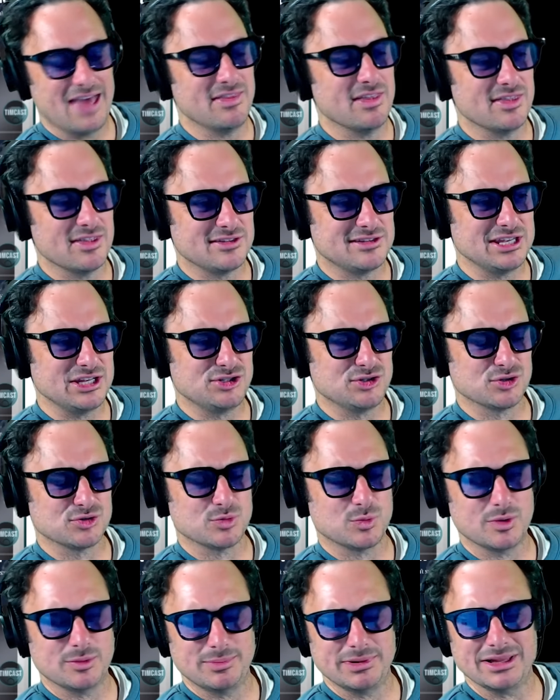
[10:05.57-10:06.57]
And then the
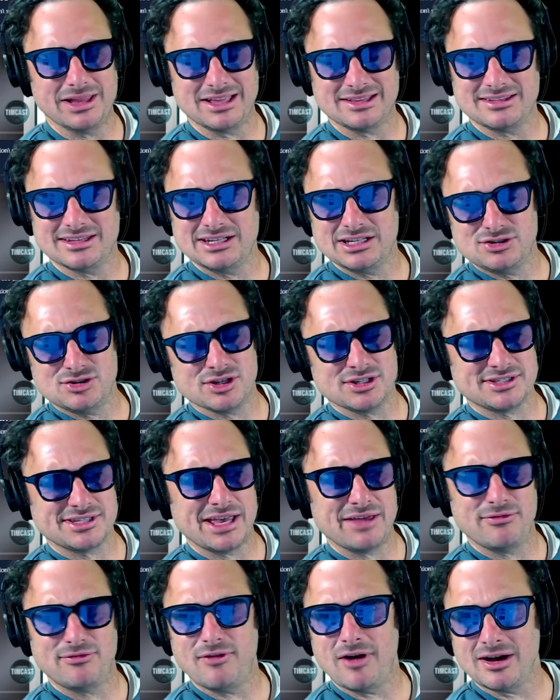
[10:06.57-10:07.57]
teachers would be like, did he
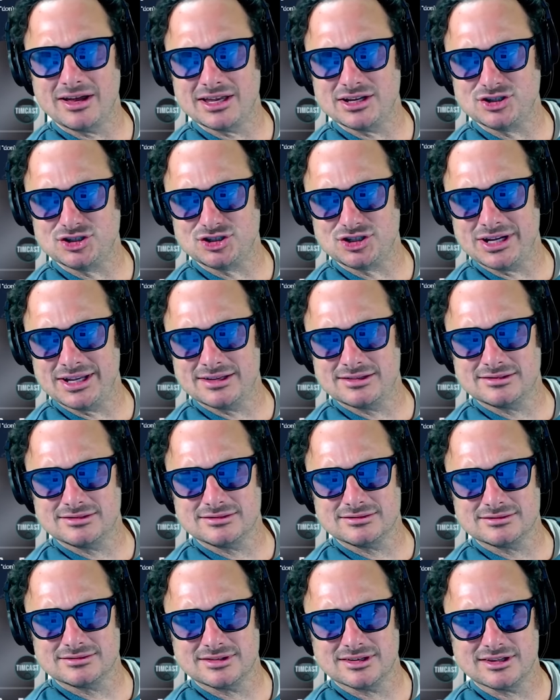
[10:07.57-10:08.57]
just say f***ing
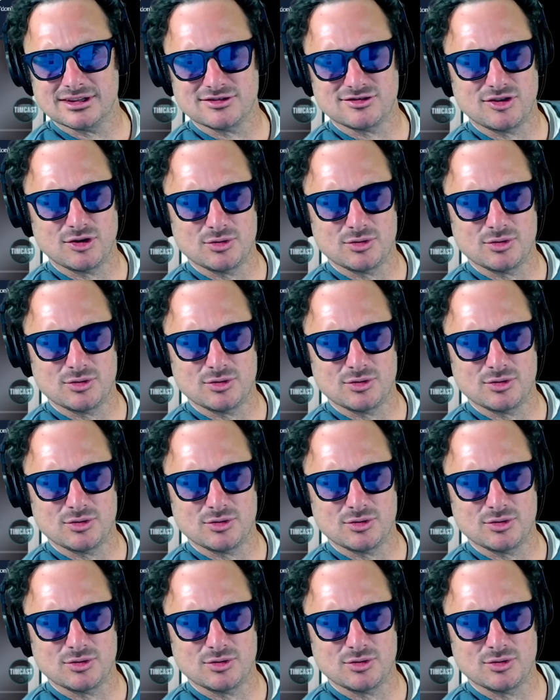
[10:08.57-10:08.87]
shit to the